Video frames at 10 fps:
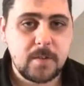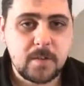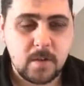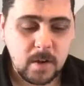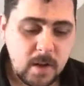
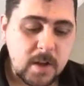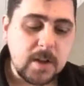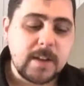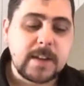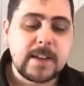So
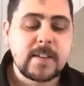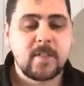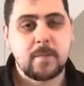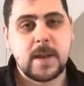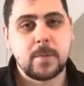you need to
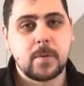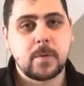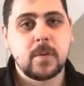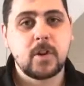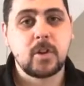give
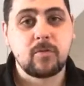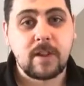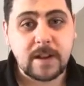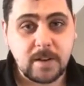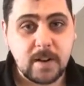people
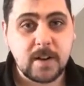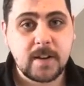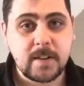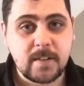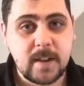granular
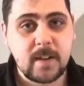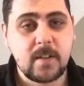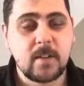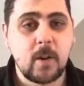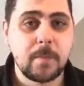consent
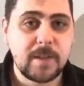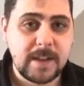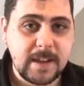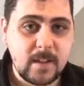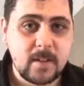to opt
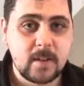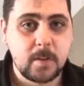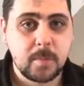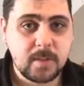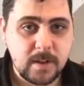into those
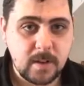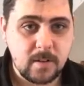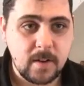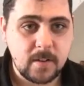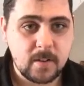particular
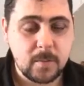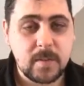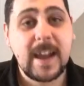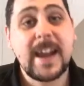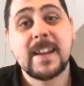items.
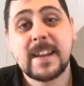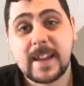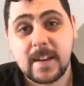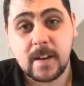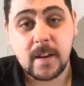And
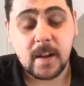again,